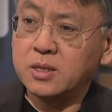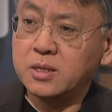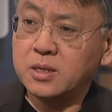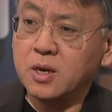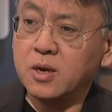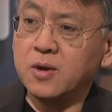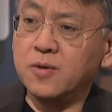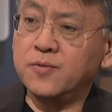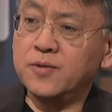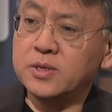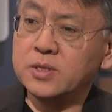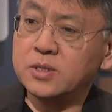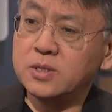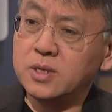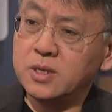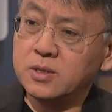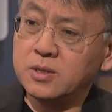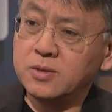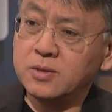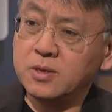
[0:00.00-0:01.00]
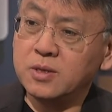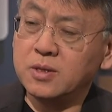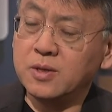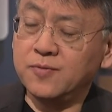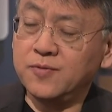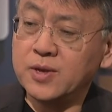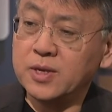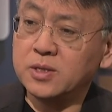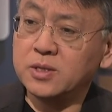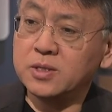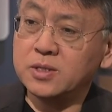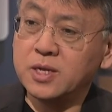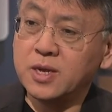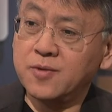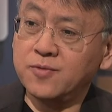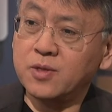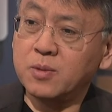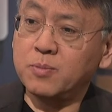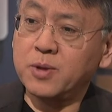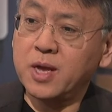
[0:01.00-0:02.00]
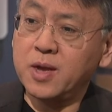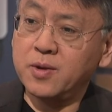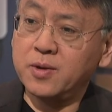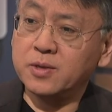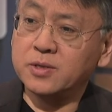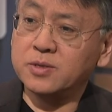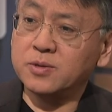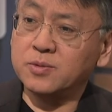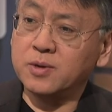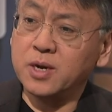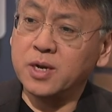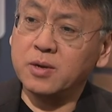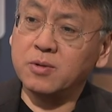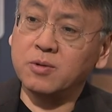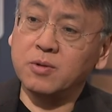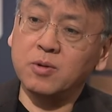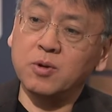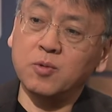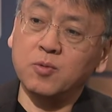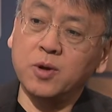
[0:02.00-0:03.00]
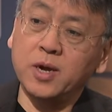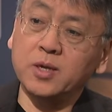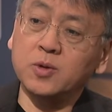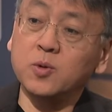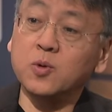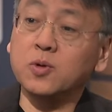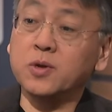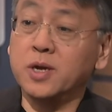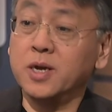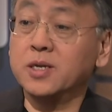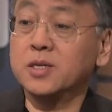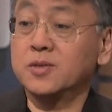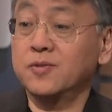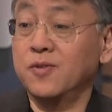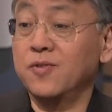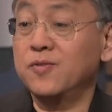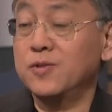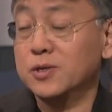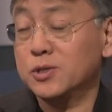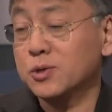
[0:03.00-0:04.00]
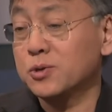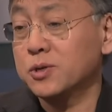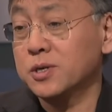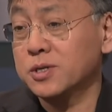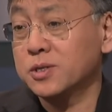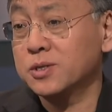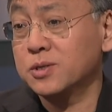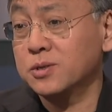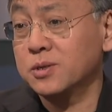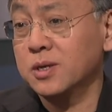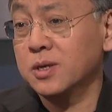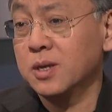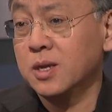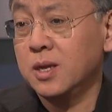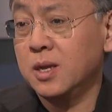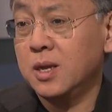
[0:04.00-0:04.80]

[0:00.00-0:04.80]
Yeah, obviously, you know, the victors have the power to write write all kinds of official history,